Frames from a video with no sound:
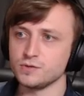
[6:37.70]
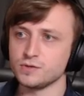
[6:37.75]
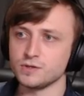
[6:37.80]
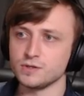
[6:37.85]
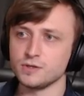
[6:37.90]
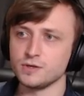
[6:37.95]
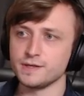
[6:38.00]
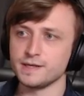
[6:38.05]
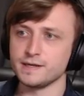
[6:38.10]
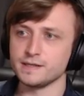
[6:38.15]
you
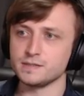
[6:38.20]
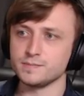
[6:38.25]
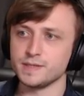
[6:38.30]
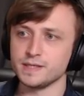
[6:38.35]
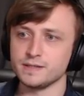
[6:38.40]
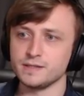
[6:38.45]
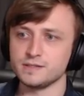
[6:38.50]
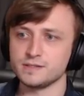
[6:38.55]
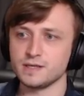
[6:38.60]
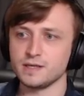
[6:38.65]
can learn how to
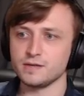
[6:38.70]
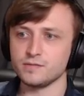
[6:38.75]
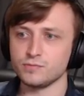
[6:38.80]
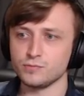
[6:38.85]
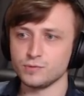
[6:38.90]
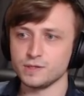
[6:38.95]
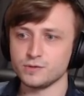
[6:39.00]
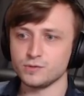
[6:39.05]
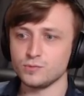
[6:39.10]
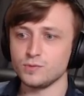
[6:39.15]
make these kind of
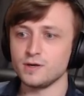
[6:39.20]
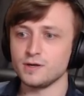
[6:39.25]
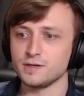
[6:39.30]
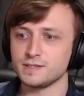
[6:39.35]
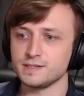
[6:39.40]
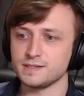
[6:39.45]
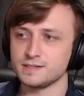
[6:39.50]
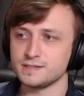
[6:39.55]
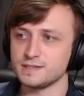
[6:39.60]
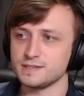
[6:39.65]
really cool
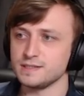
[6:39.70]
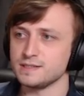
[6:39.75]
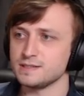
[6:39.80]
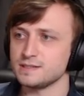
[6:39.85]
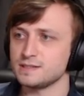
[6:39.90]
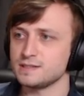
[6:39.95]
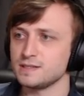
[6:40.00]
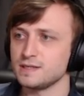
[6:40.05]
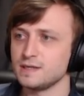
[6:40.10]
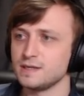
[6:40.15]
Arctic
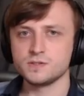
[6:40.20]
scenes.